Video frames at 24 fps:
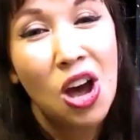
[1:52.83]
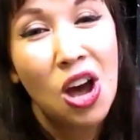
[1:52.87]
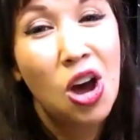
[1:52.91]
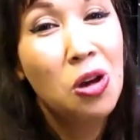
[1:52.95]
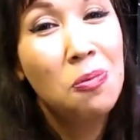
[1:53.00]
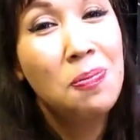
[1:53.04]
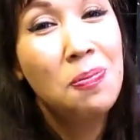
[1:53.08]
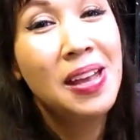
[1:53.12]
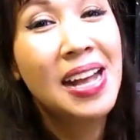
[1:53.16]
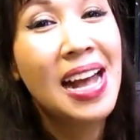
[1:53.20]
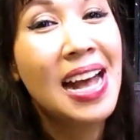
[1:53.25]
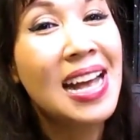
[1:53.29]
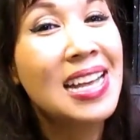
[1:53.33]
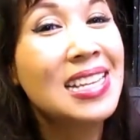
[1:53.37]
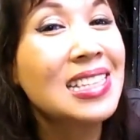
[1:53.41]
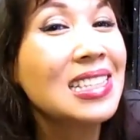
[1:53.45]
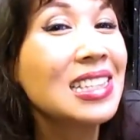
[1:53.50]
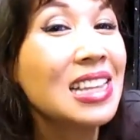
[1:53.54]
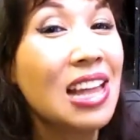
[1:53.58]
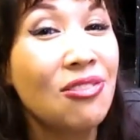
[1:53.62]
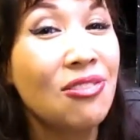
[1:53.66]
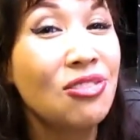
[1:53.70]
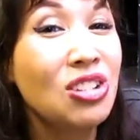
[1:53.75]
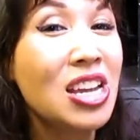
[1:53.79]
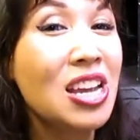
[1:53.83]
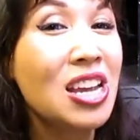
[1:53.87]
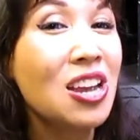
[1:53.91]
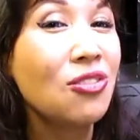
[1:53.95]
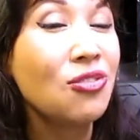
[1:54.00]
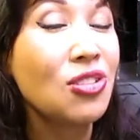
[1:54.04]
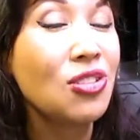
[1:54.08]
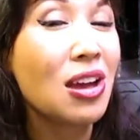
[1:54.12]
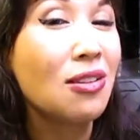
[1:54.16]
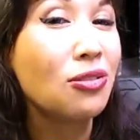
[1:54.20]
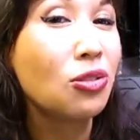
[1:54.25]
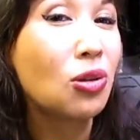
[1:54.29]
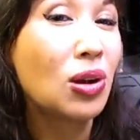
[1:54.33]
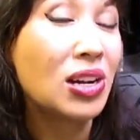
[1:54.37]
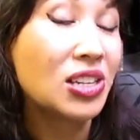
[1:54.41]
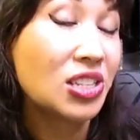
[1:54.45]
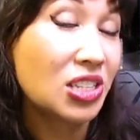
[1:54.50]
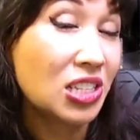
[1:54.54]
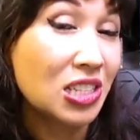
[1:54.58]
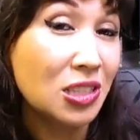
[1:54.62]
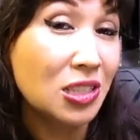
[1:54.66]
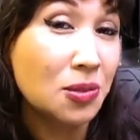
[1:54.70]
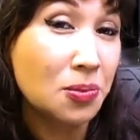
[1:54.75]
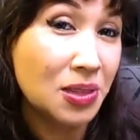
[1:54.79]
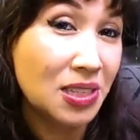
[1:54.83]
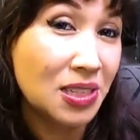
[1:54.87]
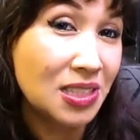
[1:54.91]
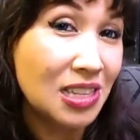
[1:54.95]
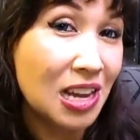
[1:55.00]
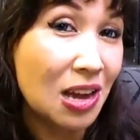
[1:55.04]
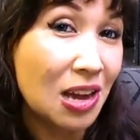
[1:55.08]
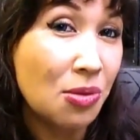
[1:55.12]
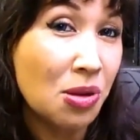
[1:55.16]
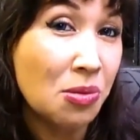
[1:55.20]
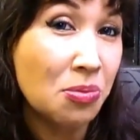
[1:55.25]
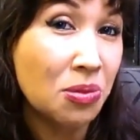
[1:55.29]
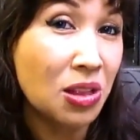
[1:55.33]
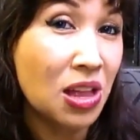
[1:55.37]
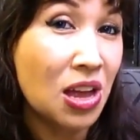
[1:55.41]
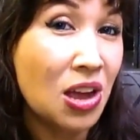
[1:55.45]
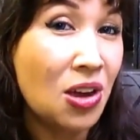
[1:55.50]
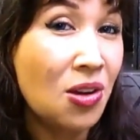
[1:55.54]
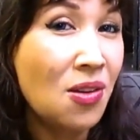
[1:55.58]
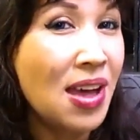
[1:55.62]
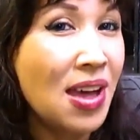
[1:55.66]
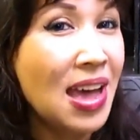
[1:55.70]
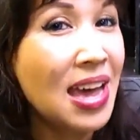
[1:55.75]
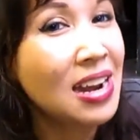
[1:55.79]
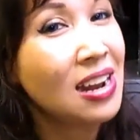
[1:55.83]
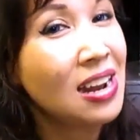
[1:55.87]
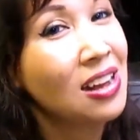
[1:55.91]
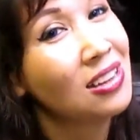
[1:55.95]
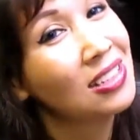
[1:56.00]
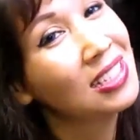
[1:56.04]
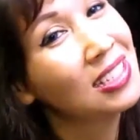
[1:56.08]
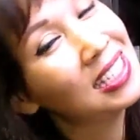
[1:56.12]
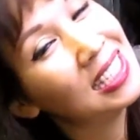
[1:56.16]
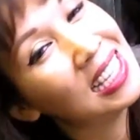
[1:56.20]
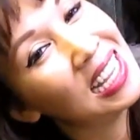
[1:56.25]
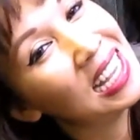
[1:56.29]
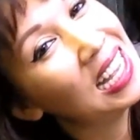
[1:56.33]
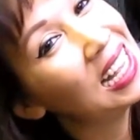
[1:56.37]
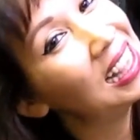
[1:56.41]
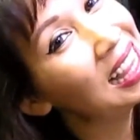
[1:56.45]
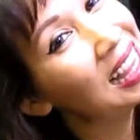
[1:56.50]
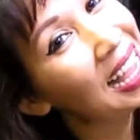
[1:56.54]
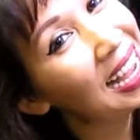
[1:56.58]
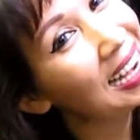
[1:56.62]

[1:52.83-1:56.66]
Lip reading: Hope you guys loved it. If you have questions, please comment below, and I'll see you